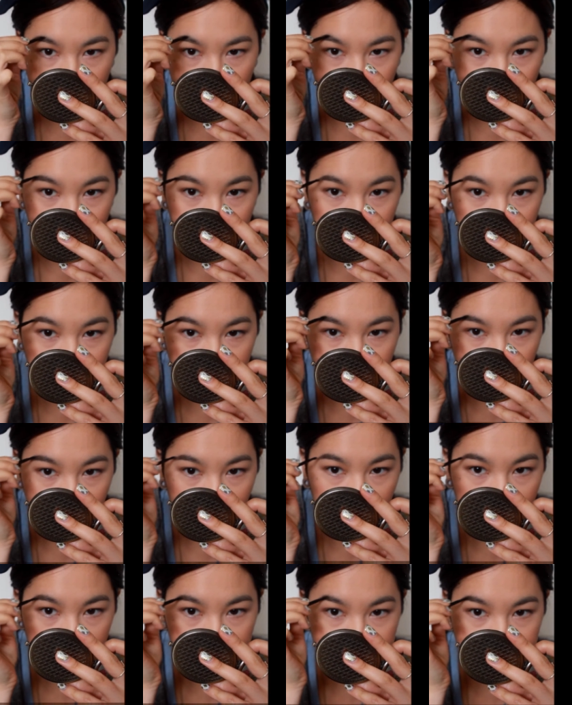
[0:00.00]
You
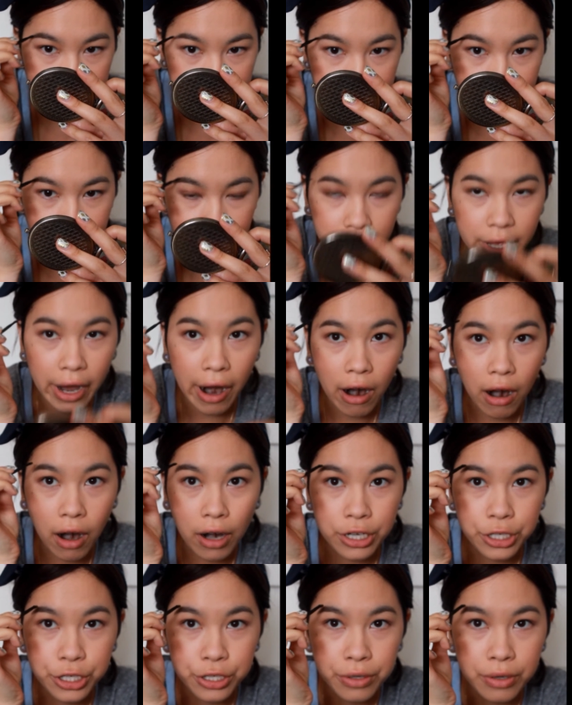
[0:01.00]
always do the
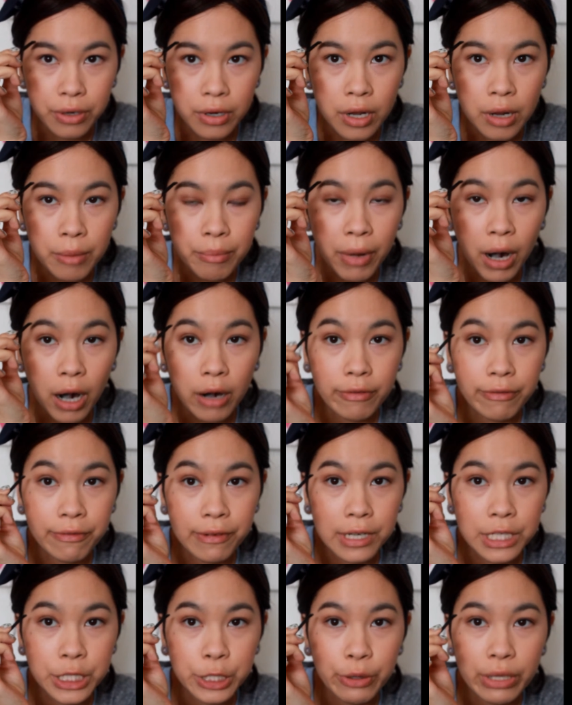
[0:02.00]
arch part
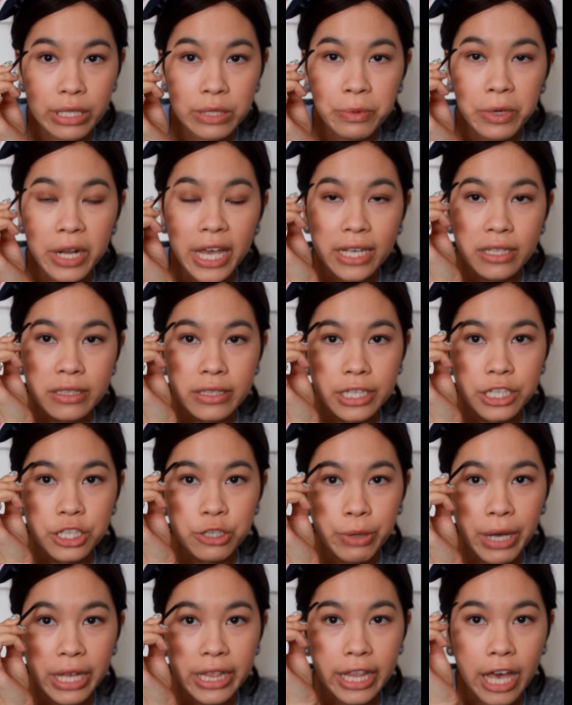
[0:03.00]
first. You always want to
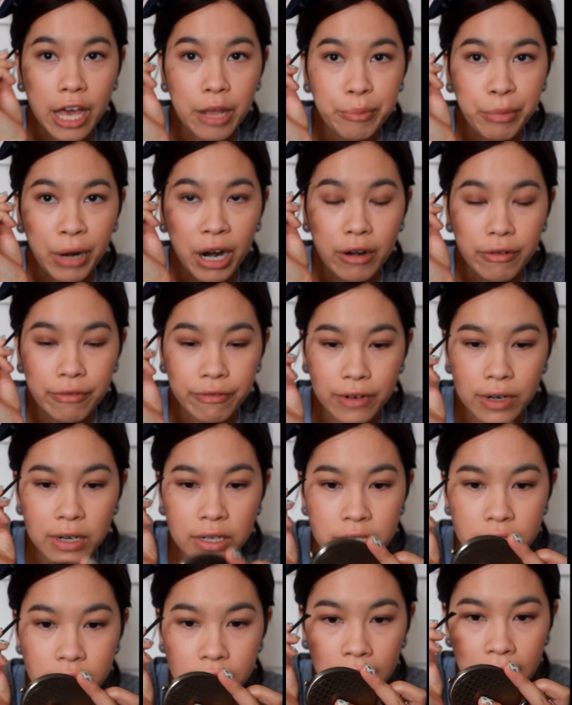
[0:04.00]
accentuate that part
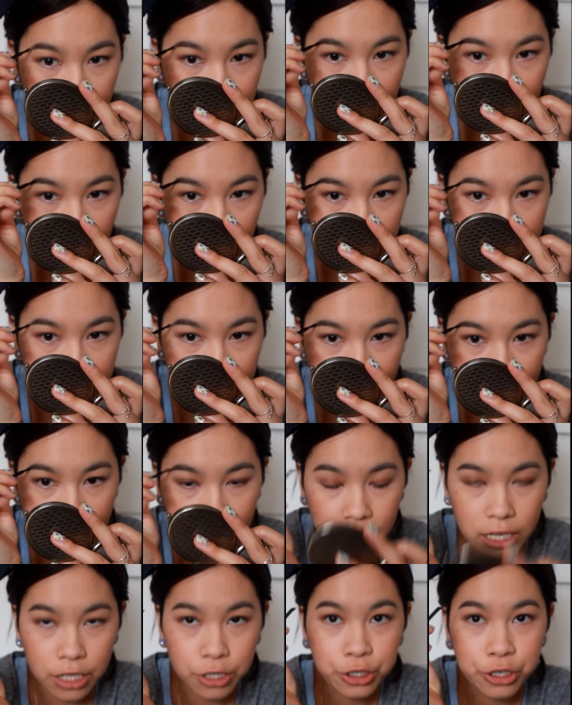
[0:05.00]
first because
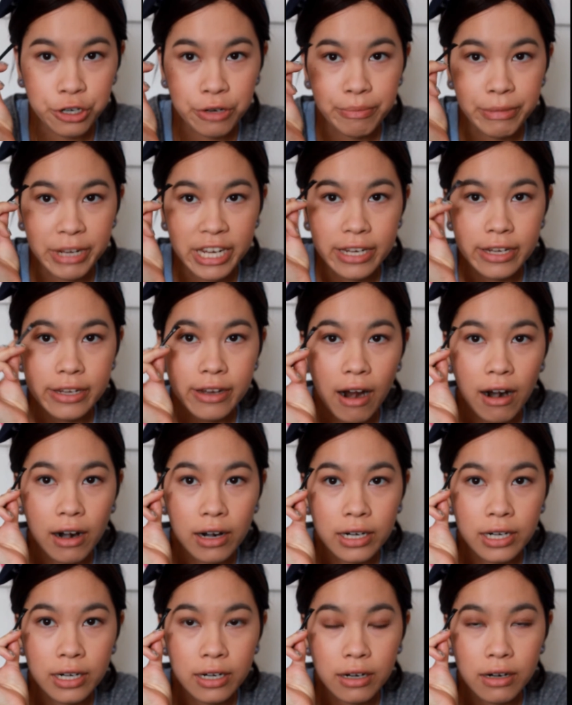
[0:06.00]
that should be
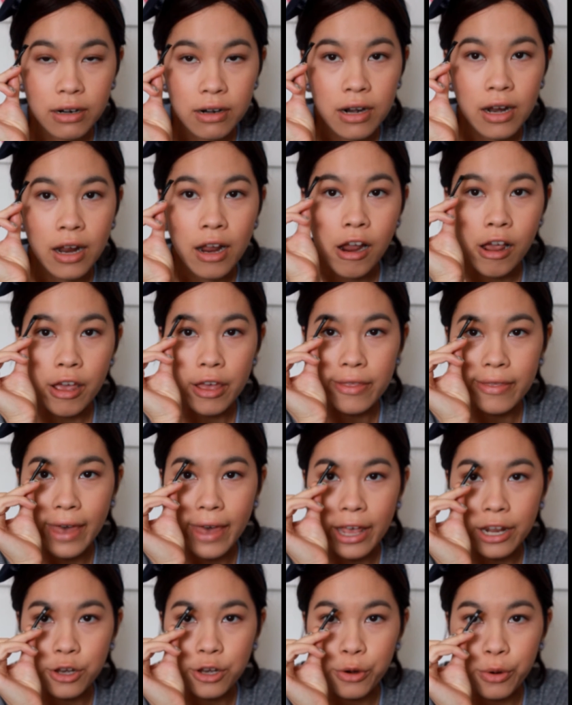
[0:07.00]
darker
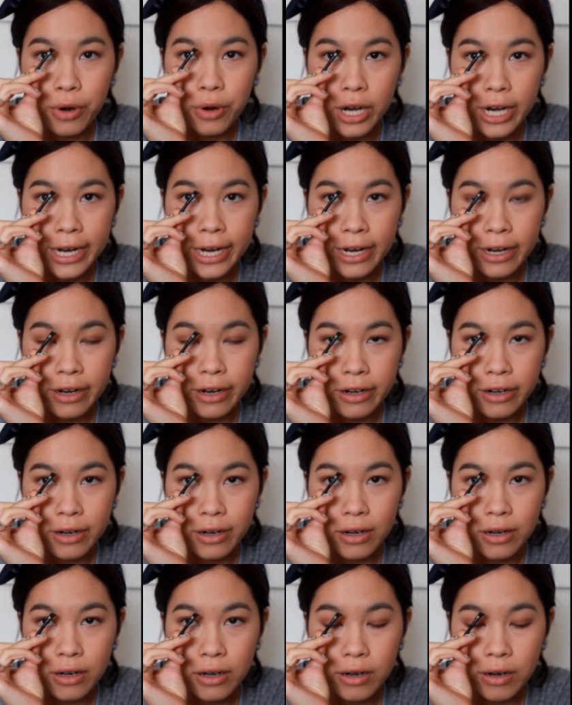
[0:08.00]
than your
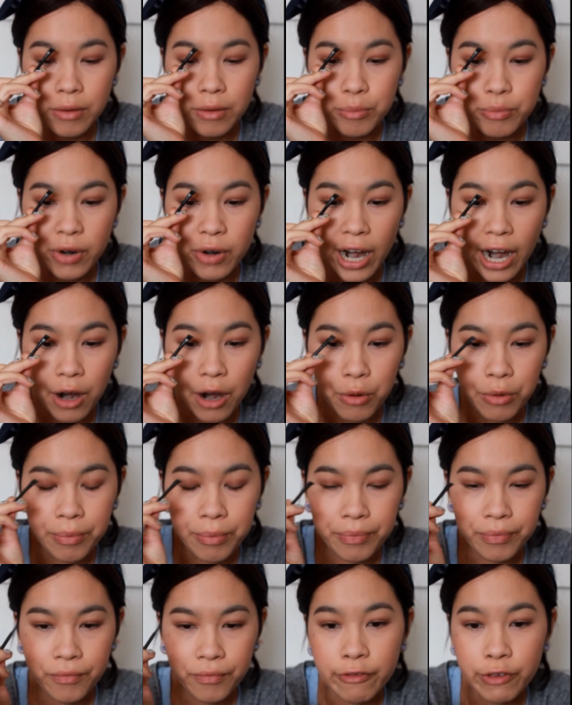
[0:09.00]
inner brow.
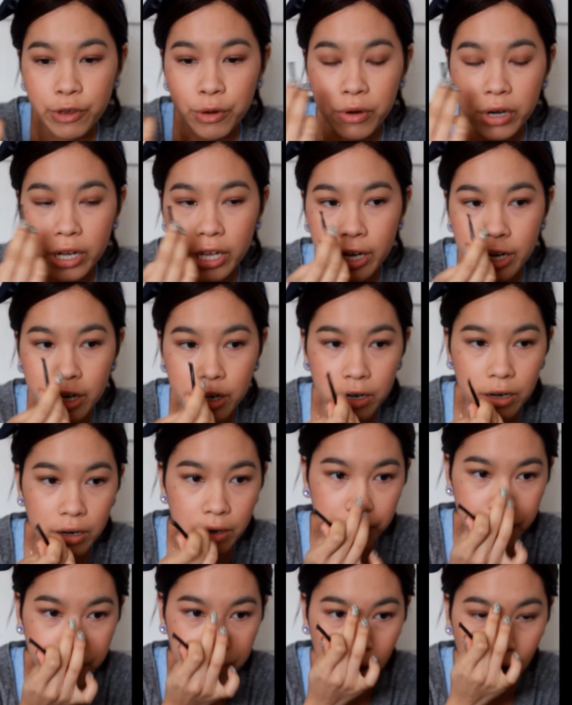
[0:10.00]
If your
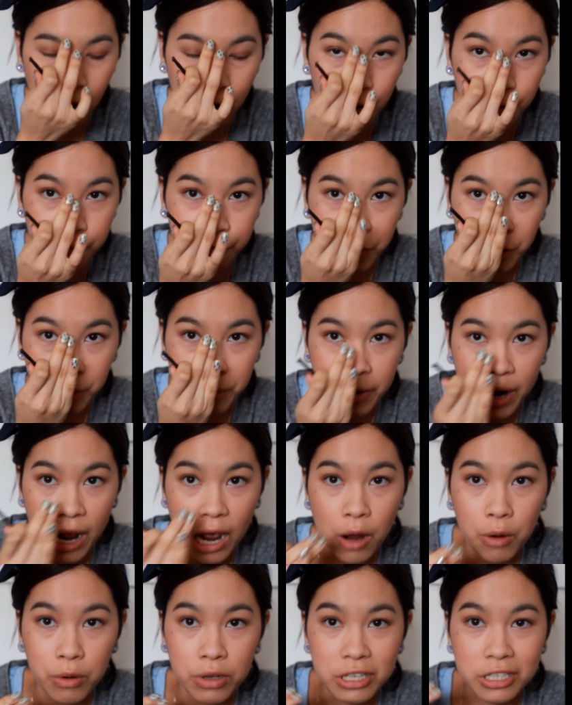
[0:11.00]
inner part of your
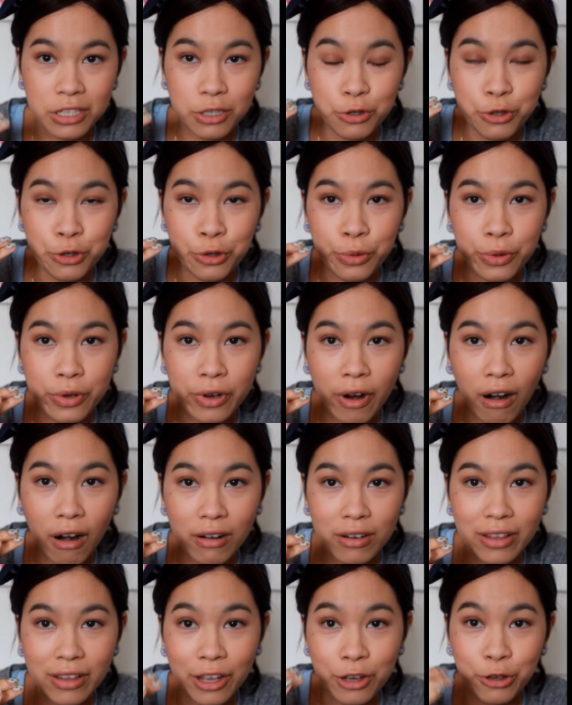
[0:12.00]
brow is too
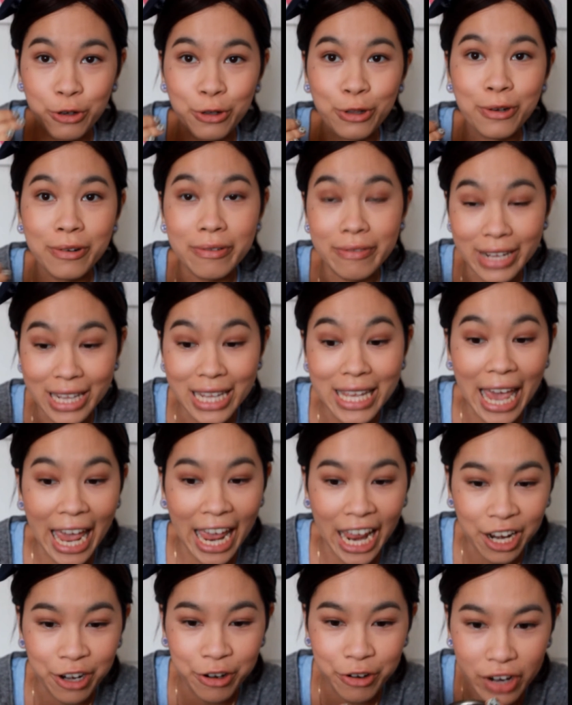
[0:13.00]
dark, then you look really
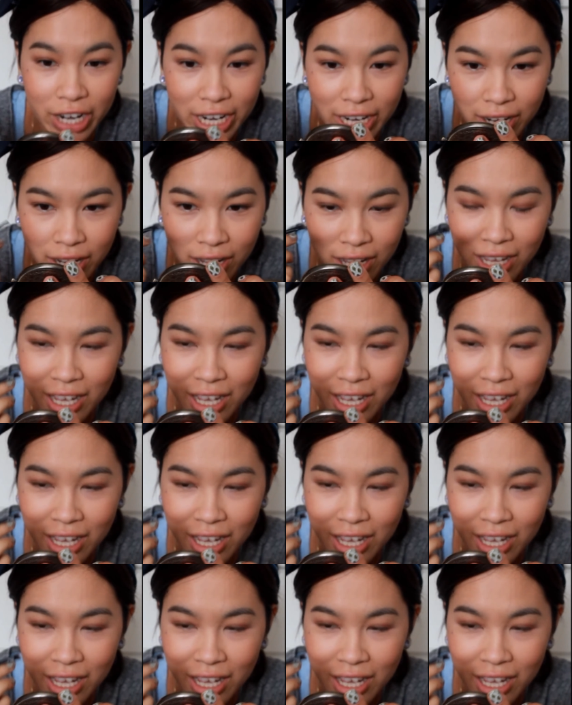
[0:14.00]
angry.